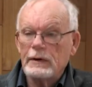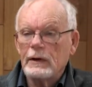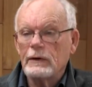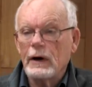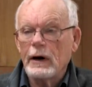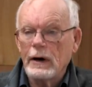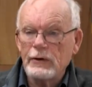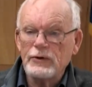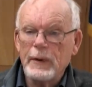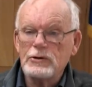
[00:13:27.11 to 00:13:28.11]
and there are
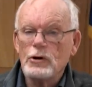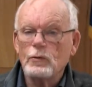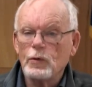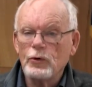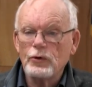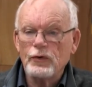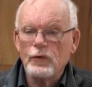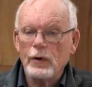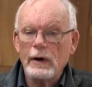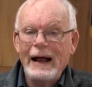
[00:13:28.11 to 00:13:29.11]
special rules
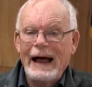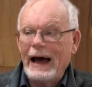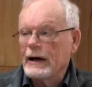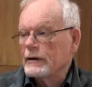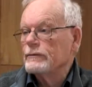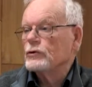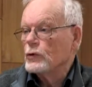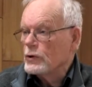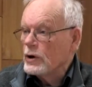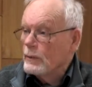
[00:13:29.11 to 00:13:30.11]
for active
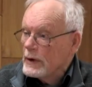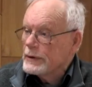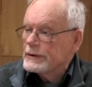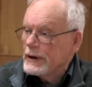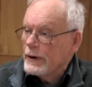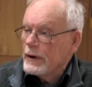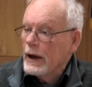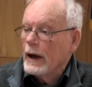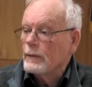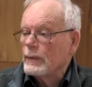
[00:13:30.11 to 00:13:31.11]
duty military
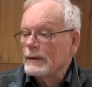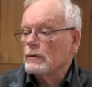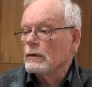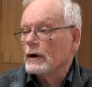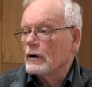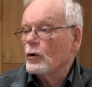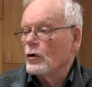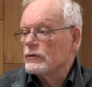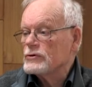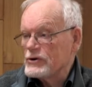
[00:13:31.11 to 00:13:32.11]
and people that are
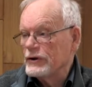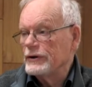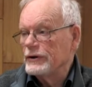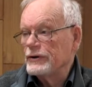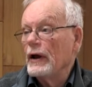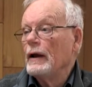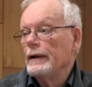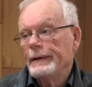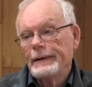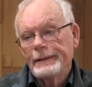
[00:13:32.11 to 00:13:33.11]
overseas
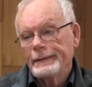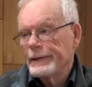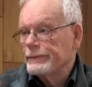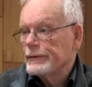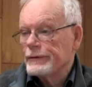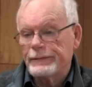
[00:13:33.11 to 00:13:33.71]
for